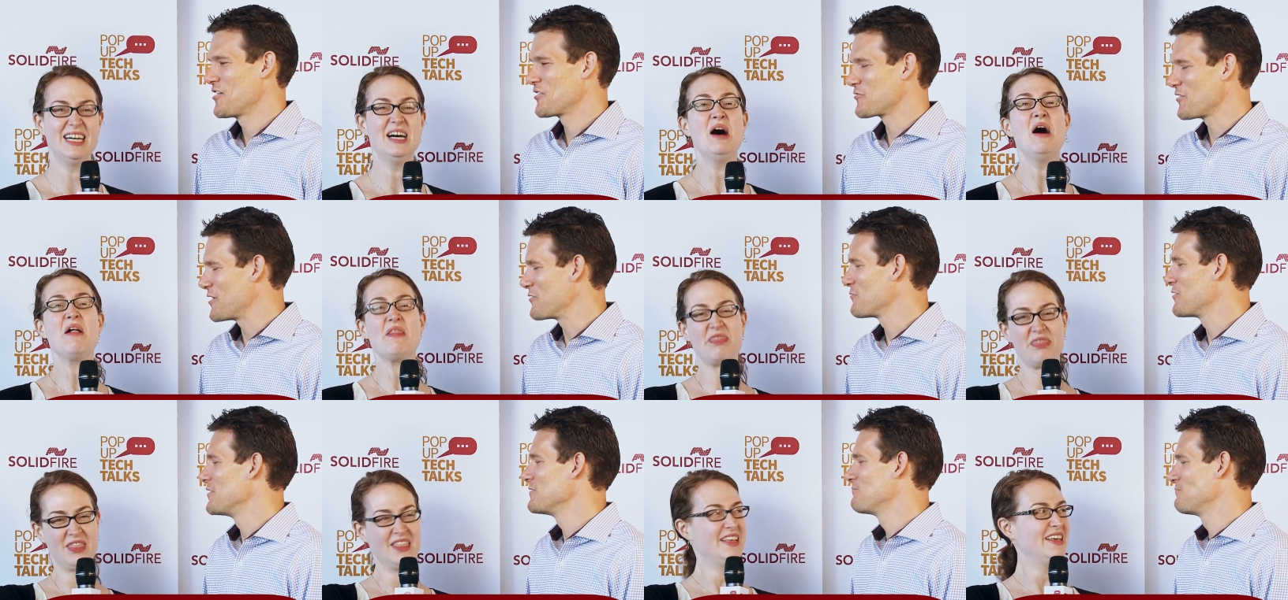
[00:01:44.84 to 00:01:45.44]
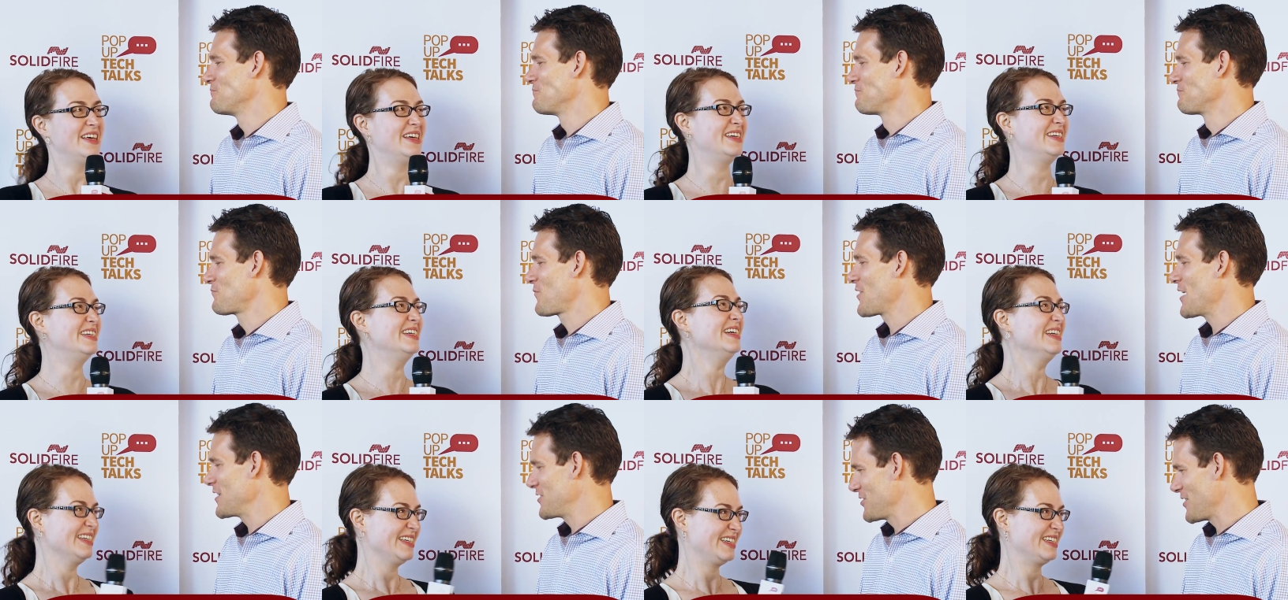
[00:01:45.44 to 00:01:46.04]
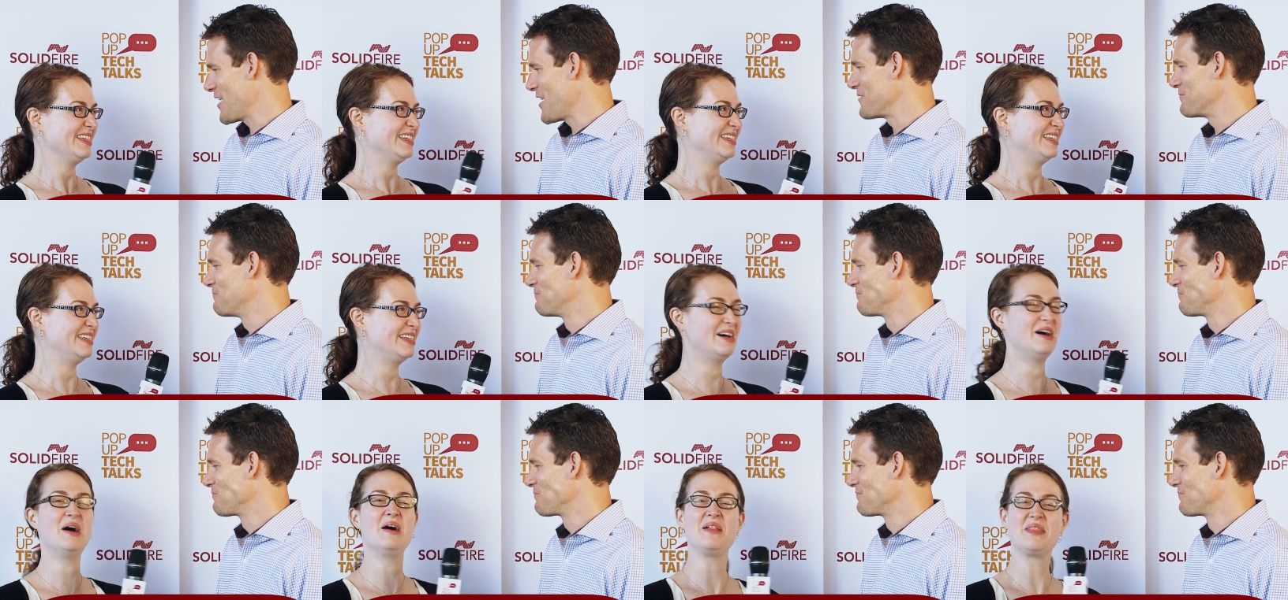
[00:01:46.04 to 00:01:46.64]
Speaker 1: great, well, thanks a lot.
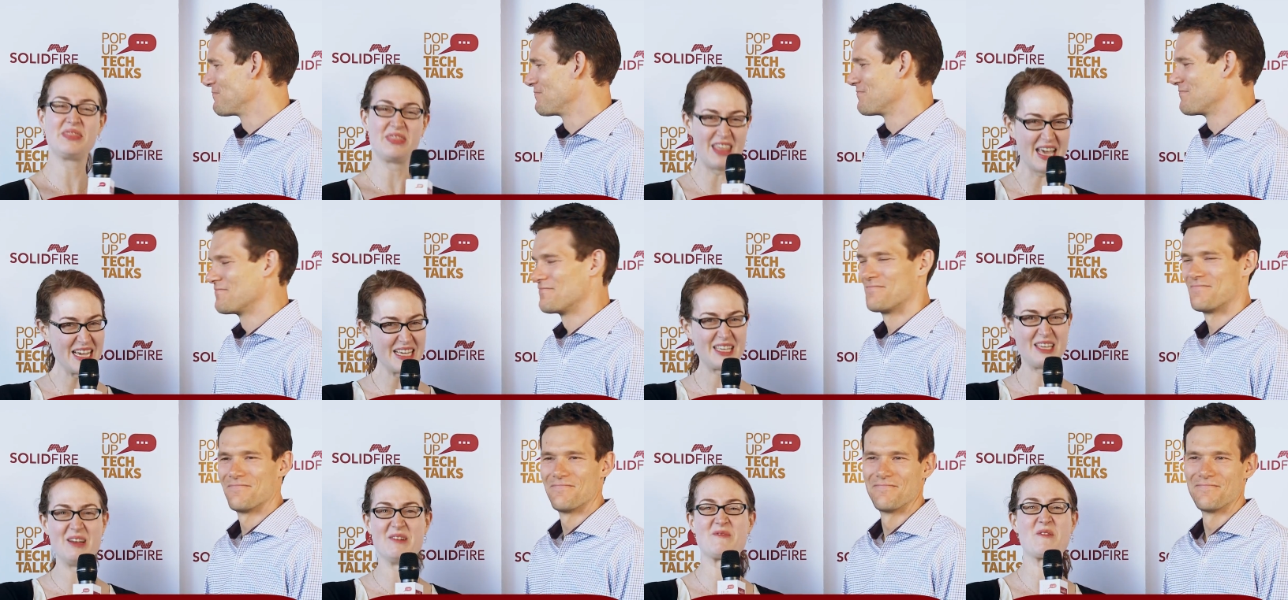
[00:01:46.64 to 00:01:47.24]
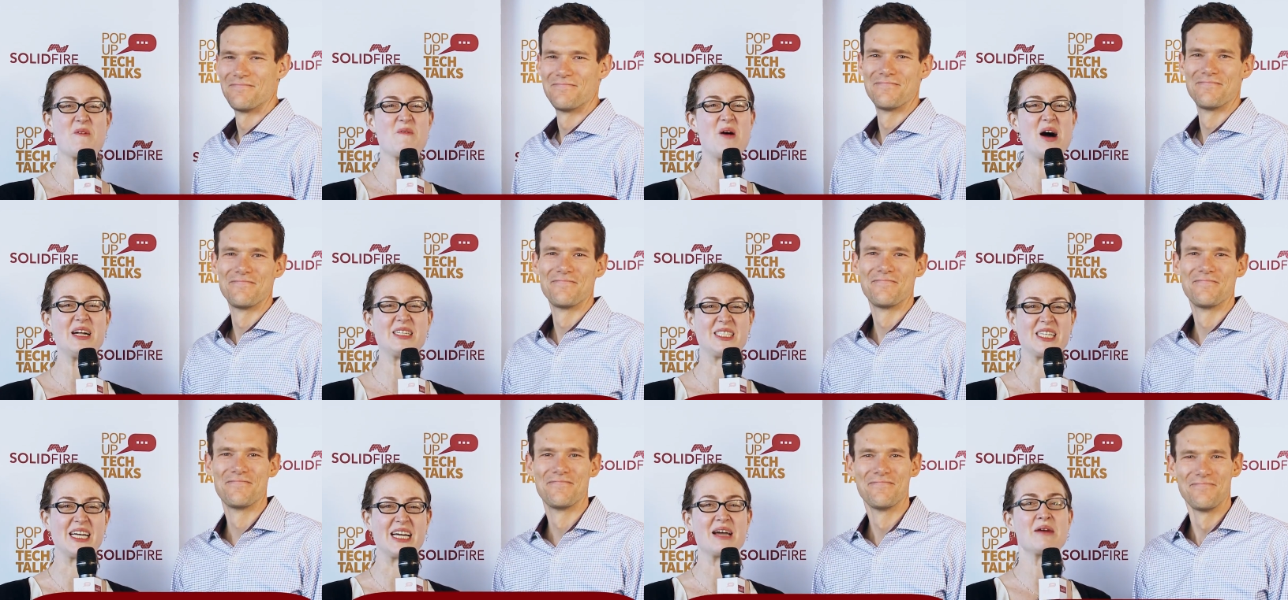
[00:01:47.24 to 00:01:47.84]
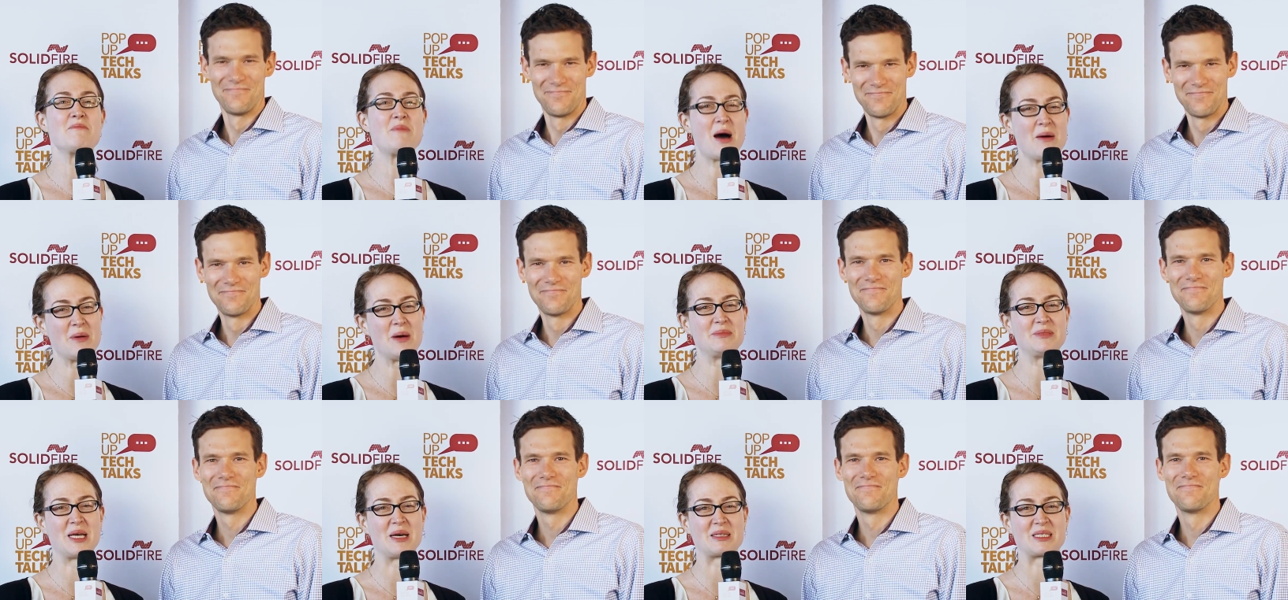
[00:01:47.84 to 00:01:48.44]
Speaker 2: Thank you for watching
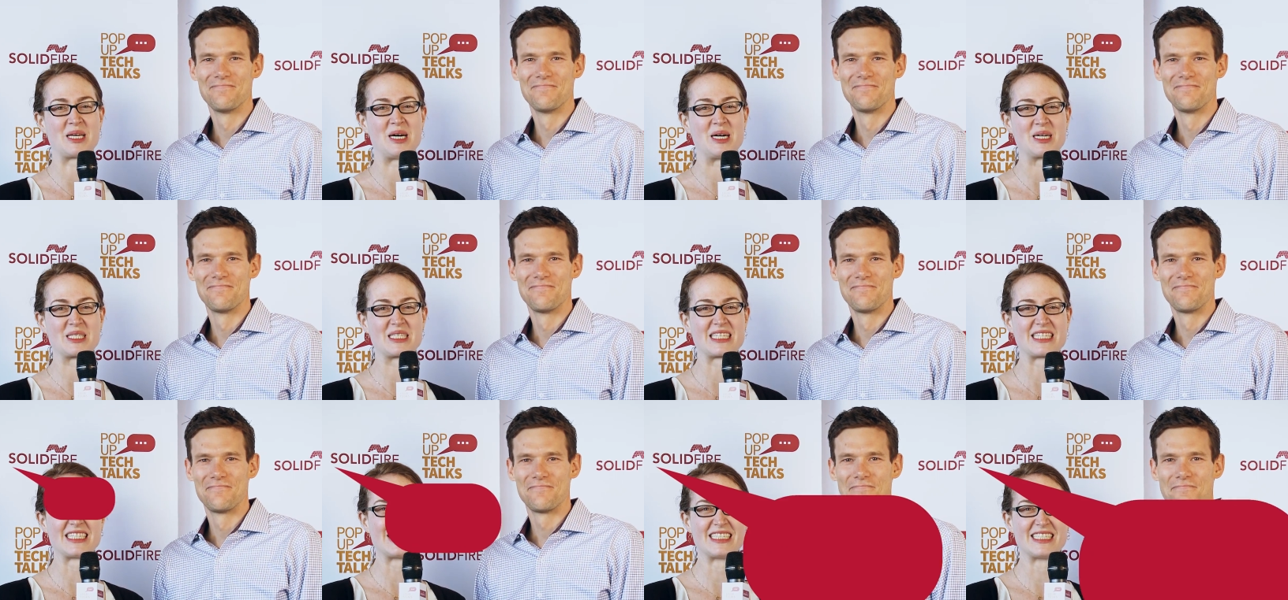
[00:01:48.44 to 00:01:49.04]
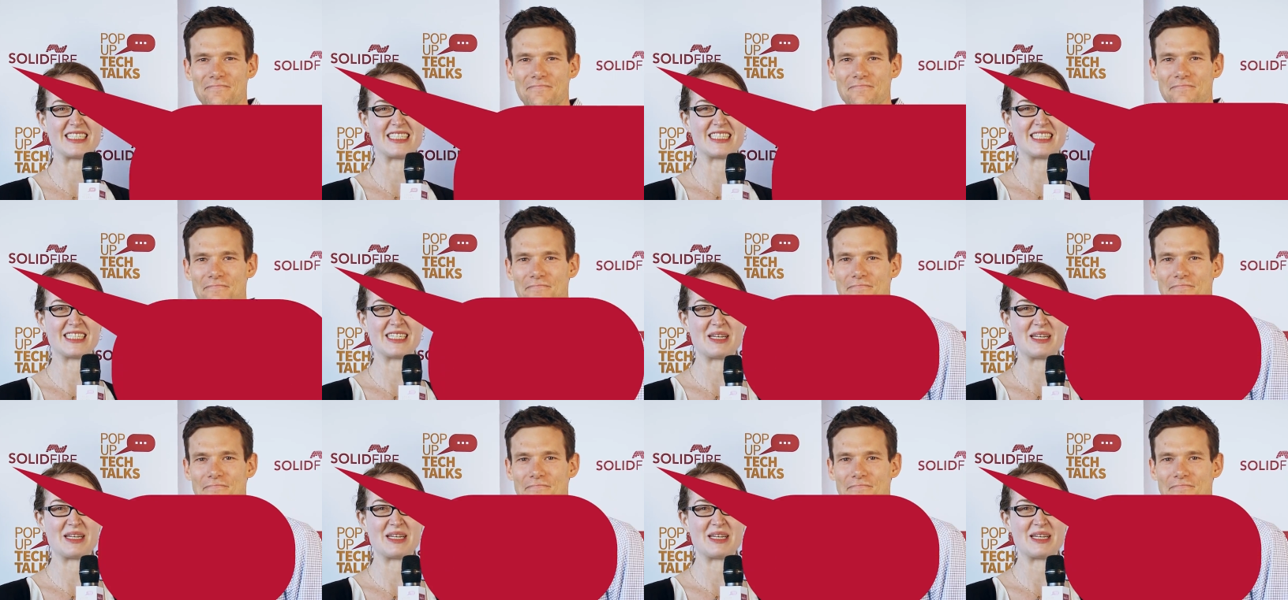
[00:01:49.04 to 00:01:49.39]
Pop-Up Tech Talks.